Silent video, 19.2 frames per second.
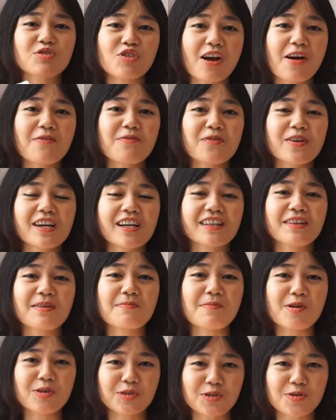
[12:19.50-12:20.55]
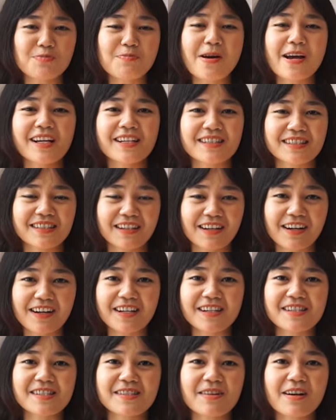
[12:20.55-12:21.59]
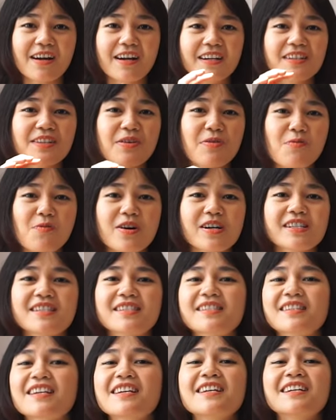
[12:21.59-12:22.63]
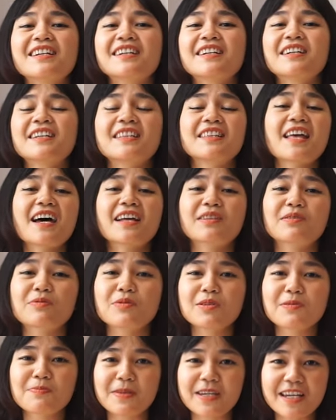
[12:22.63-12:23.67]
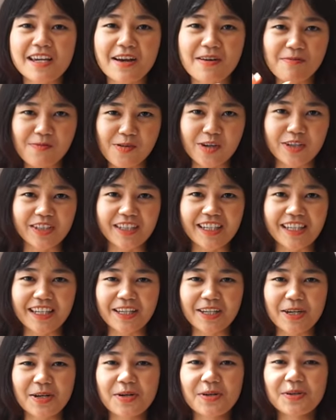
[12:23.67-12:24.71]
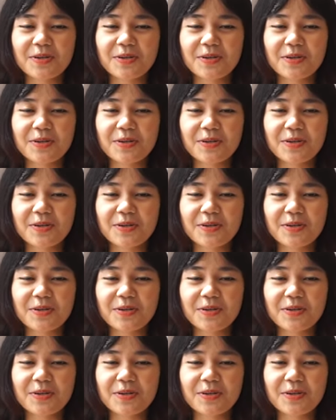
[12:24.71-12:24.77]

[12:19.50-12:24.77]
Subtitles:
traffic, the motorbikes, the cars are the ones that will be avoiding you.